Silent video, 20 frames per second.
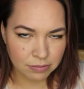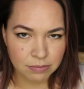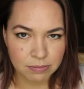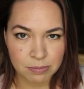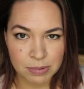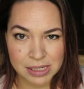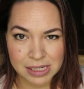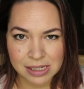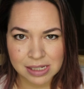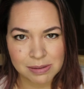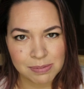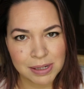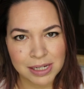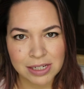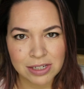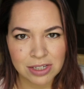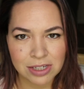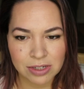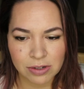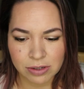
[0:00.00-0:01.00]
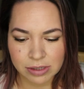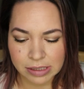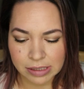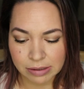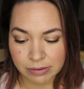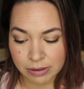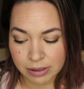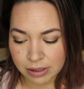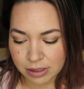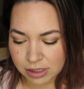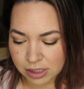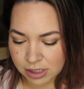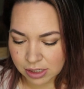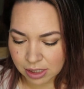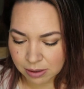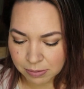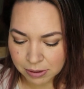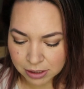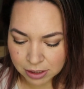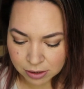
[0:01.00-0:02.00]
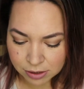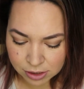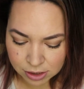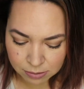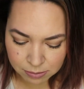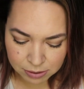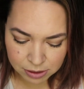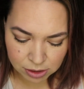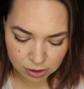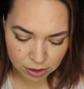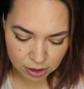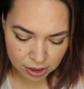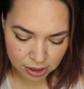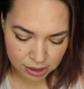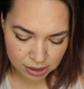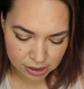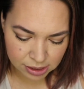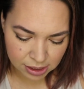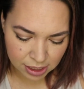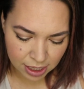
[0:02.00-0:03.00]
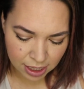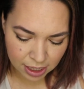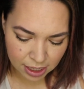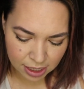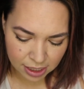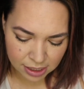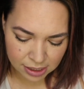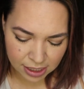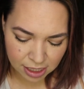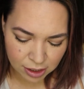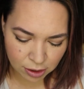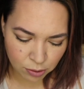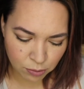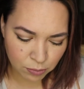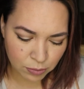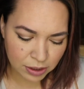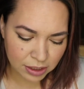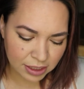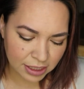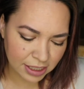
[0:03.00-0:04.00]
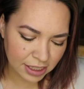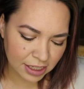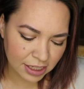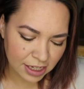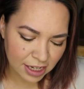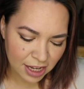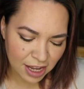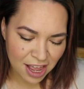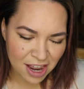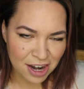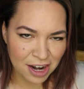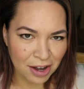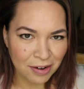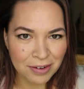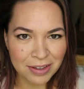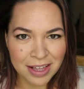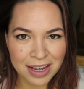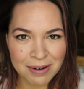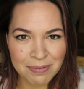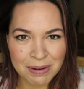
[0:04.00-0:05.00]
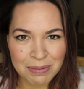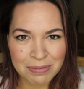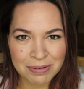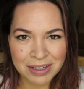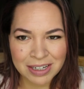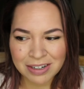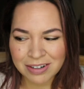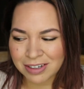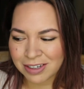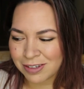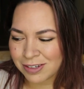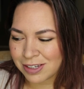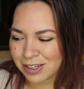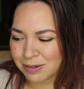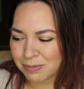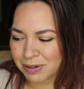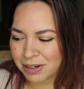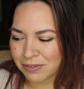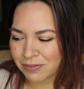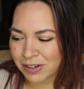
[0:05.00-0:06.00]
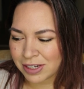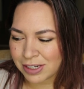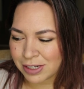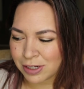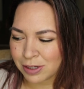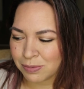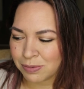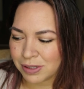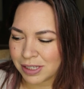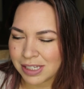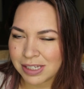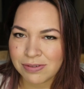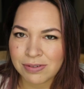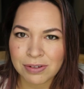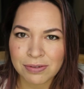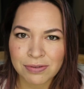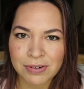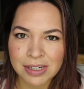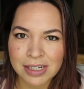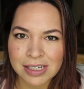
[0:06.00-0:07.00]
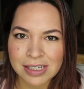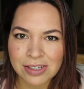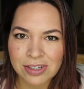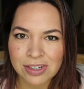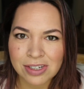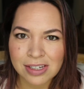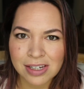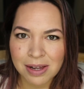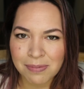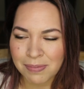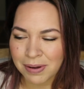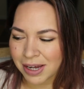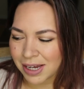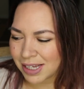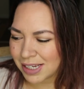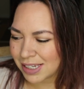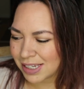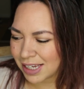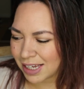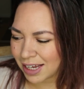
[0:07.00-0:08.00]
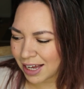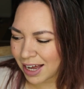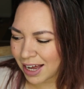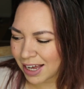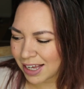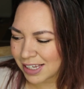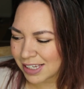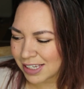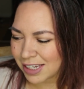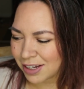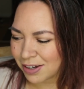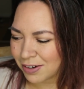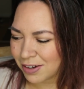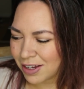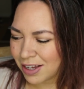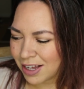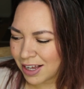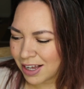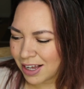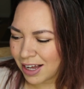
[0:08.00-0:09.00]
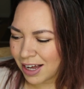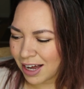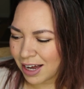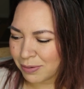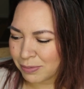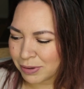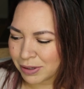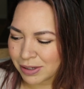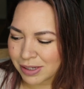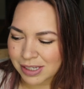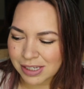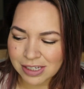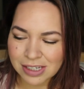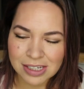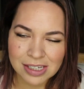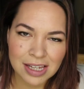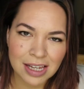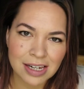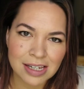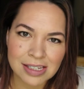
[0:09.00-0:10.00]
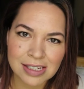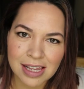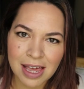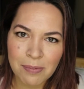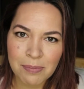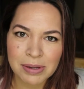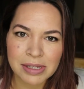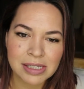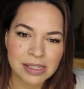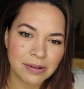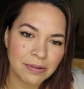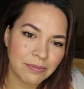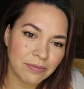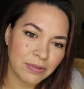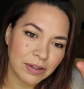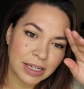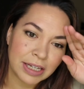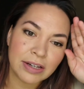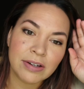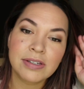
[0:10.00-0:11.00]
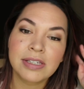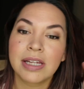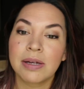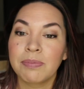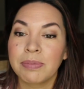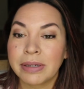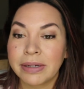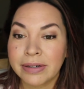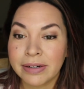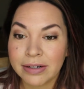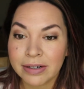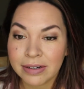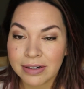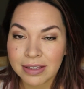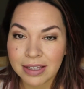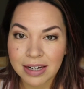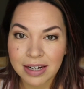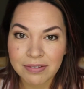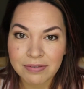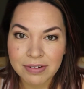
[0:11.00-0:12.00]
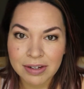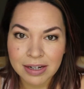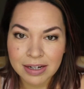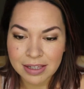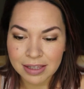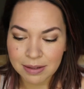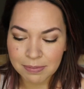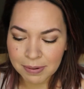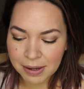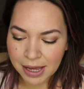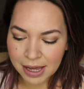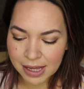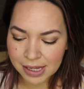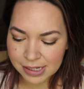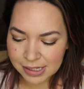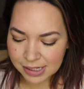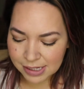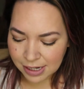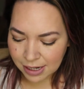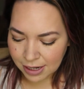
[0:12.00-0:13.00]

business page. So I was like, why don't I just come on YouTube and do this? And I don't really know a lot of people here on YouTube, and if I do, please feel free to stop by and say hi. So I'm used to just kind of slapping some videos up here that I've done in the past,